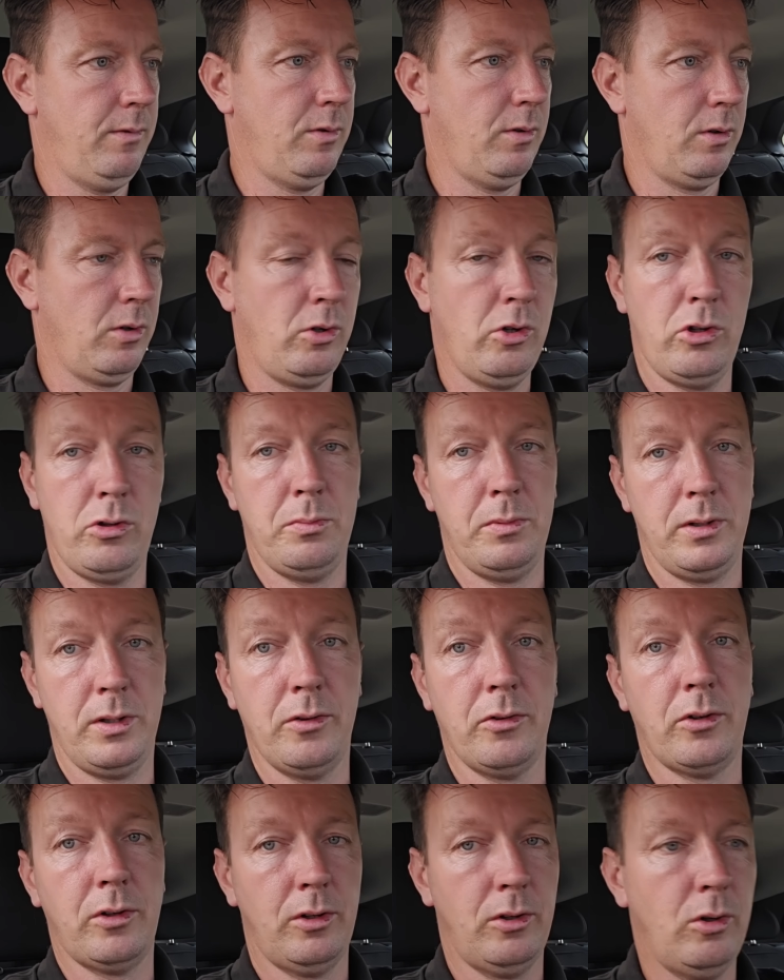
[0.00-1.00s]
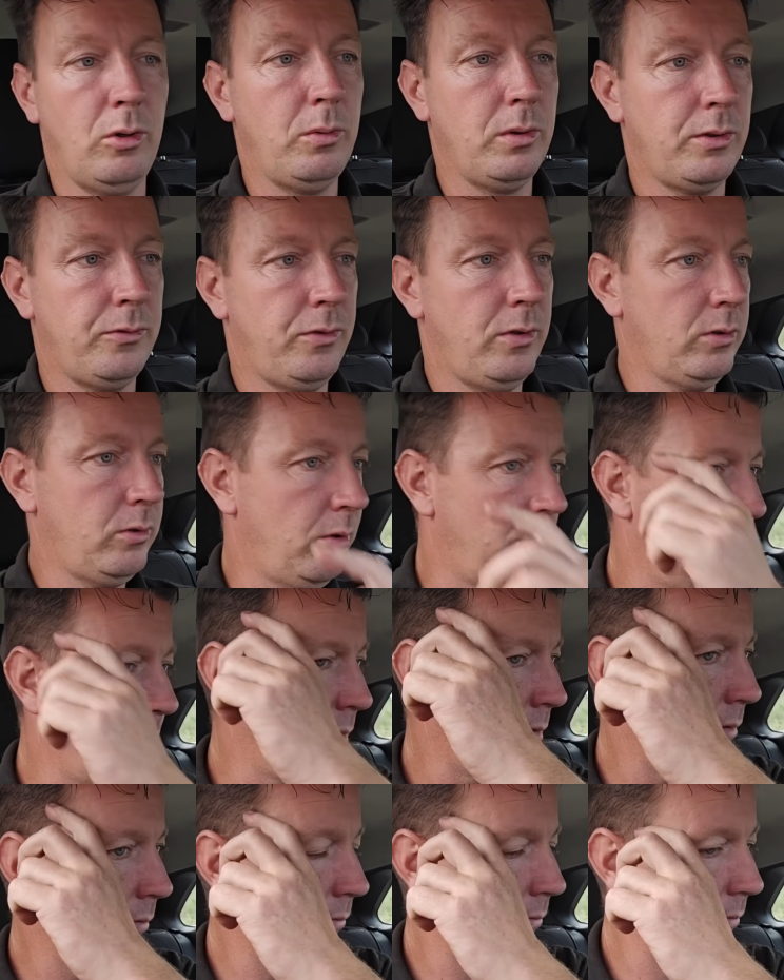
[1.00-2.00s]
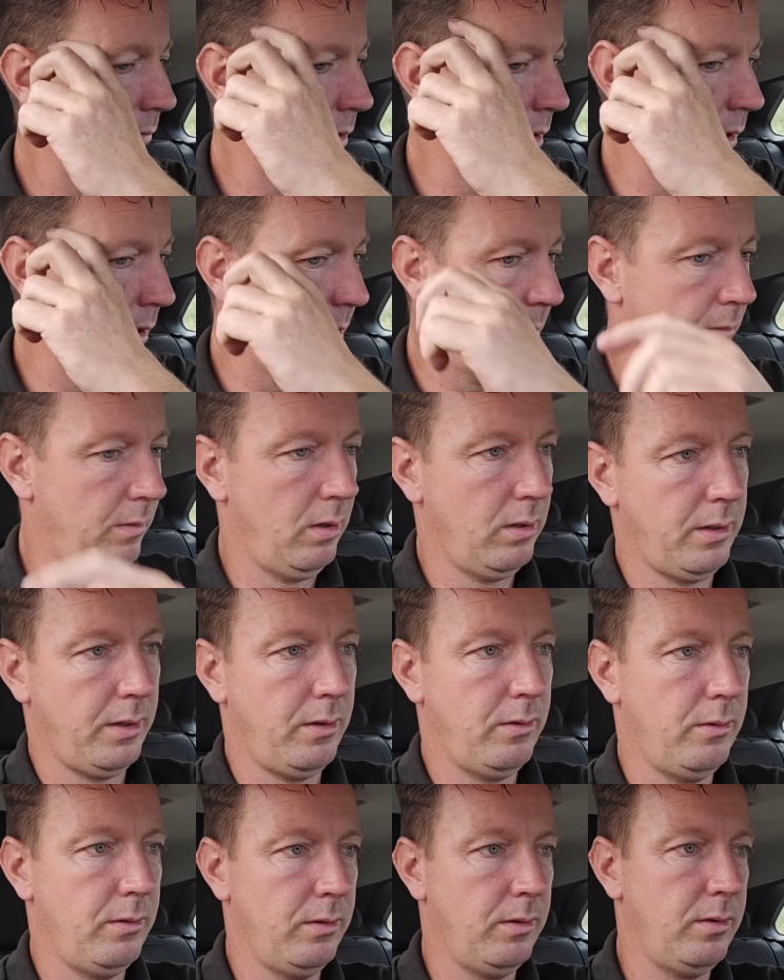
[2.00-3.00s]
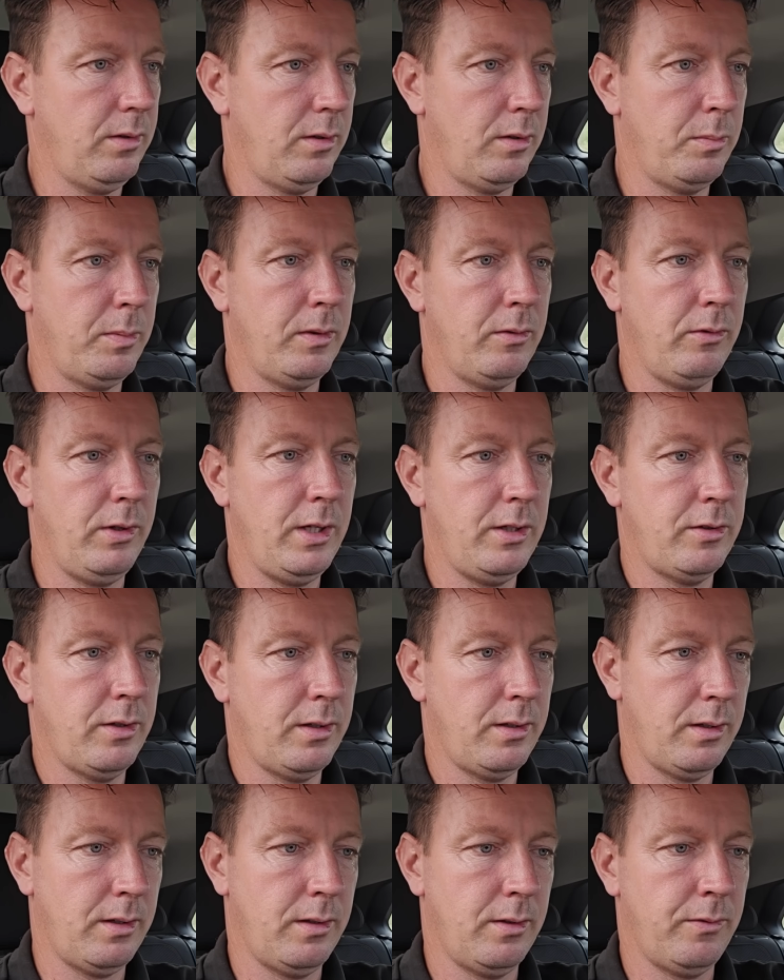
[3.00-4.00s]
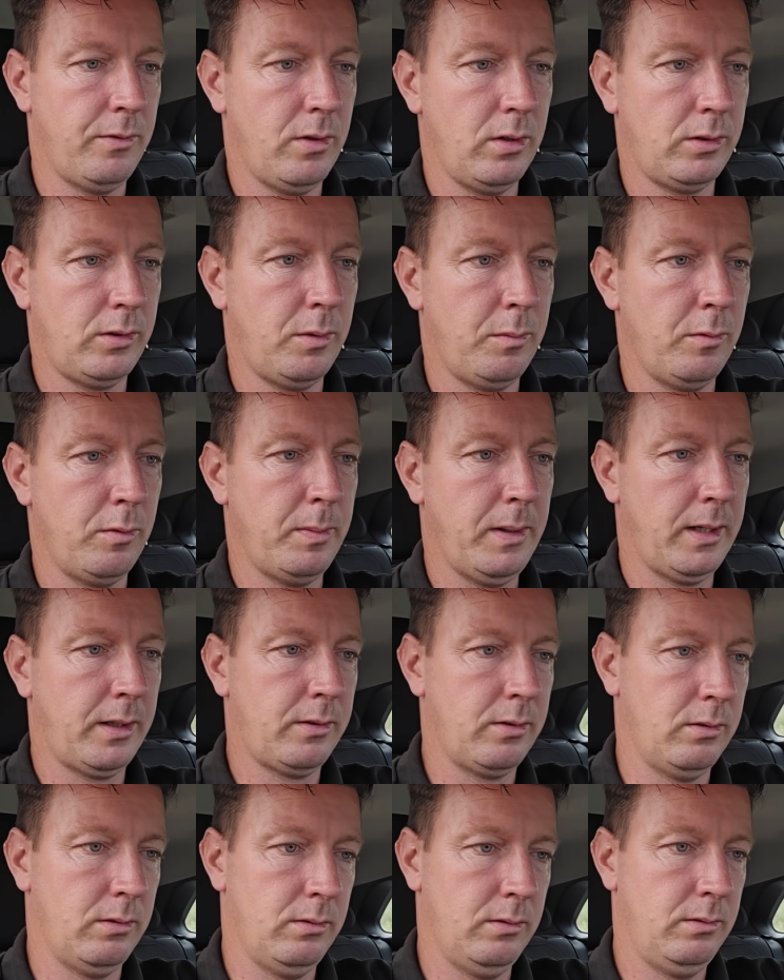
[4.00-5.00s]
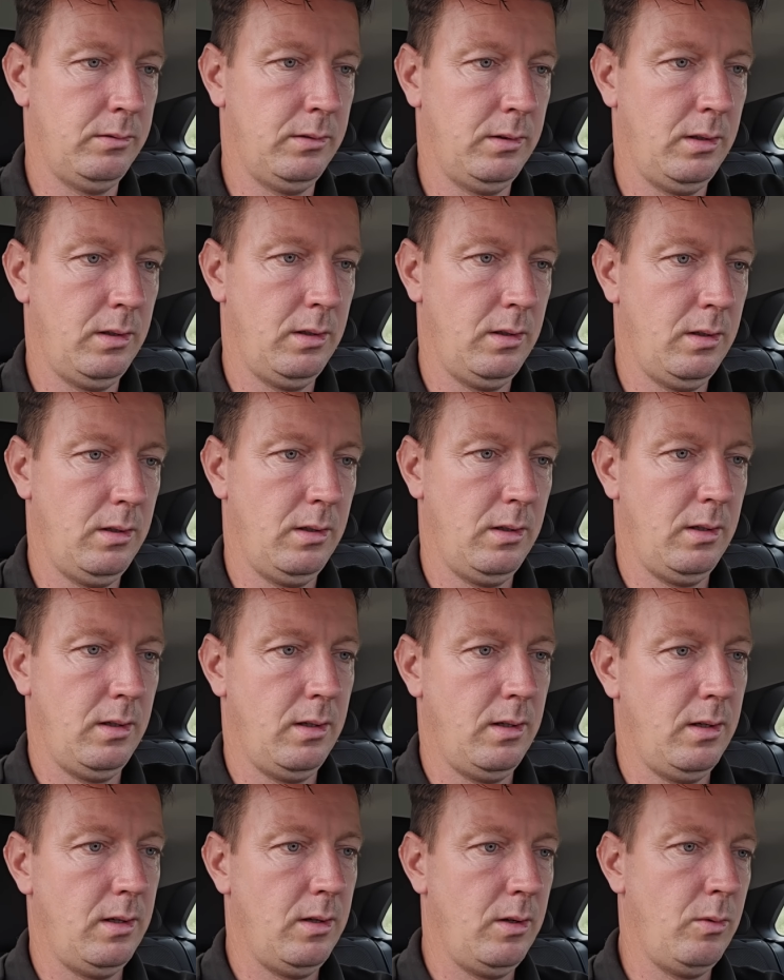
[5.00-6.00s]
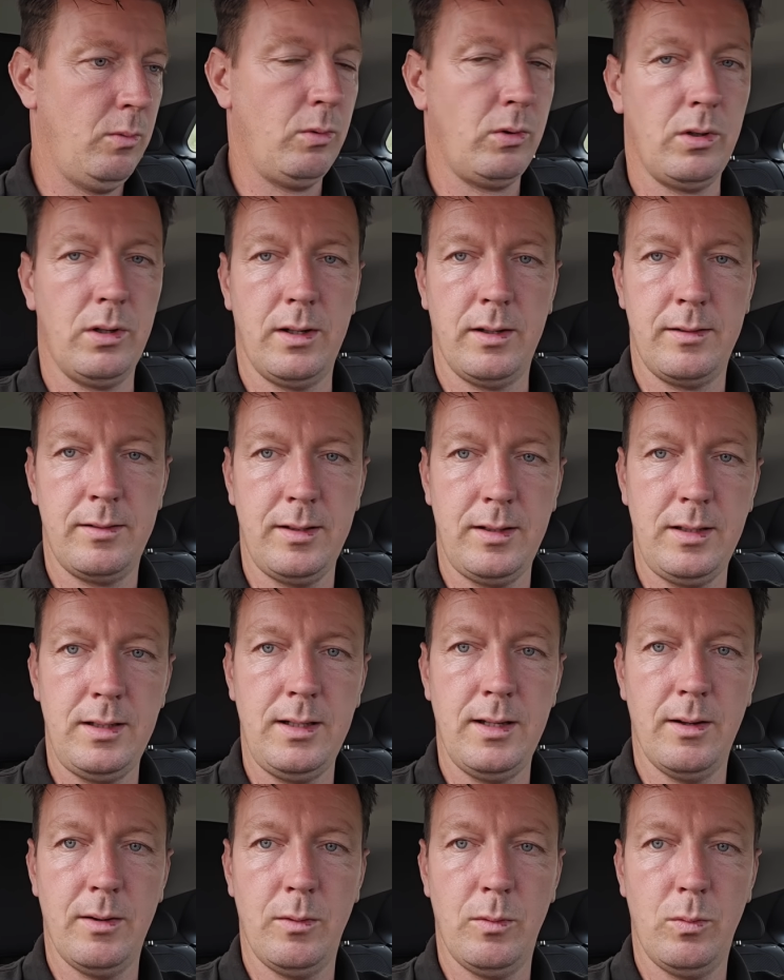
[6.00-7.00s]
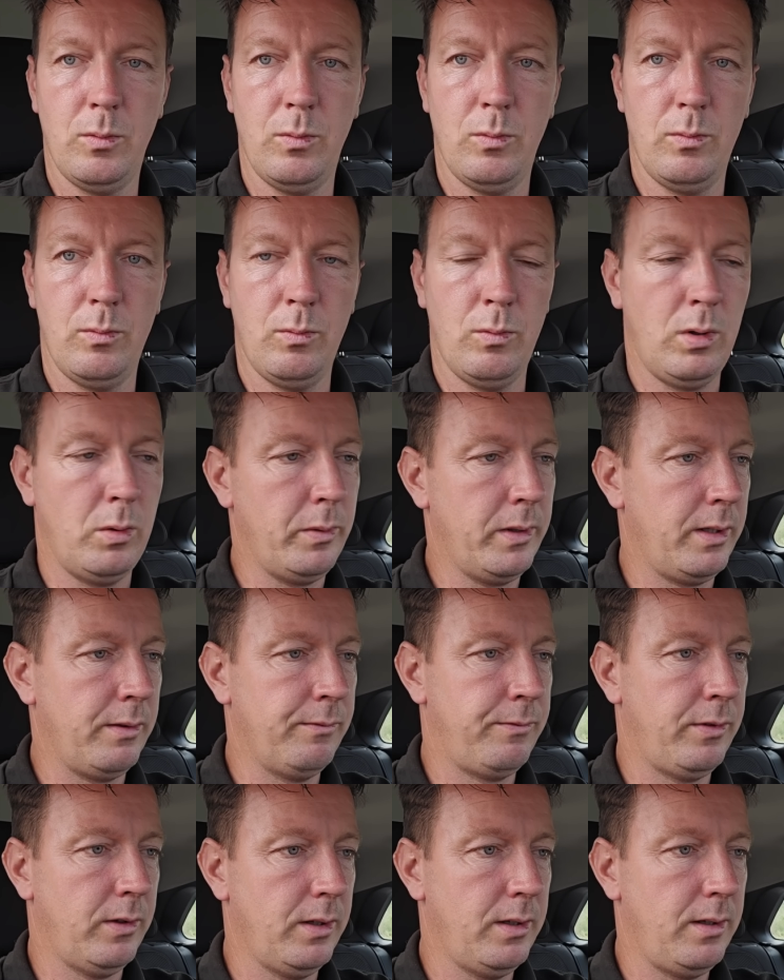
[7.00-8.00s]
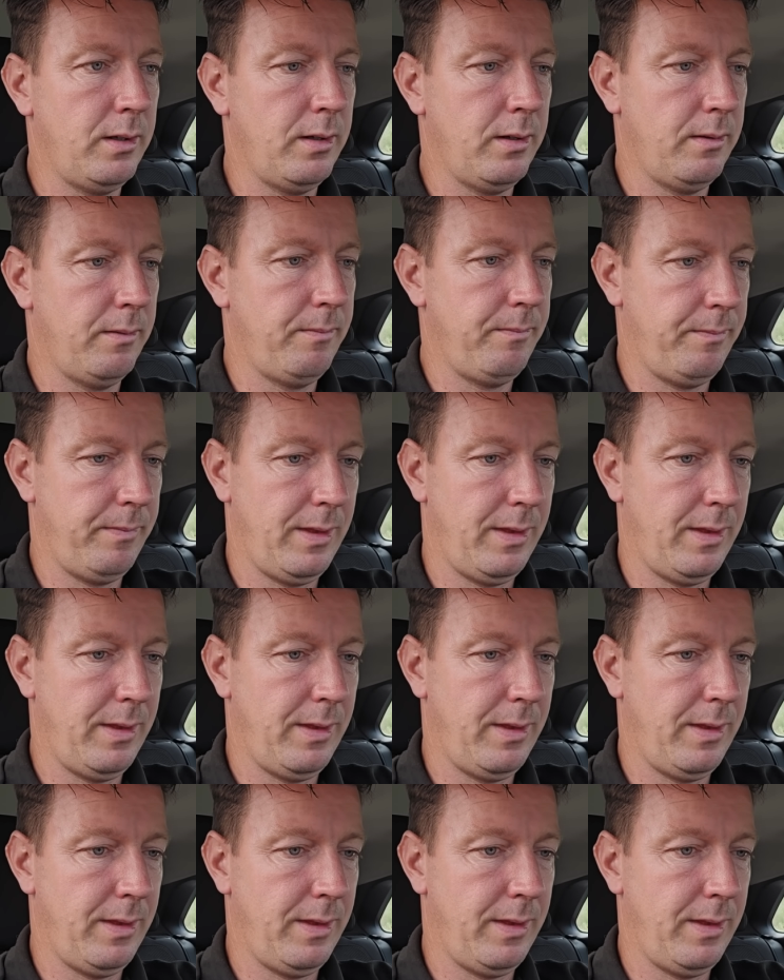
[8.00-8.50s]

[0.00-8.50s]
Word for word: so the customer doesn't know what the fault code is. Um, all they know is it's been regen and the fault comes back. So we're going to see what we can find.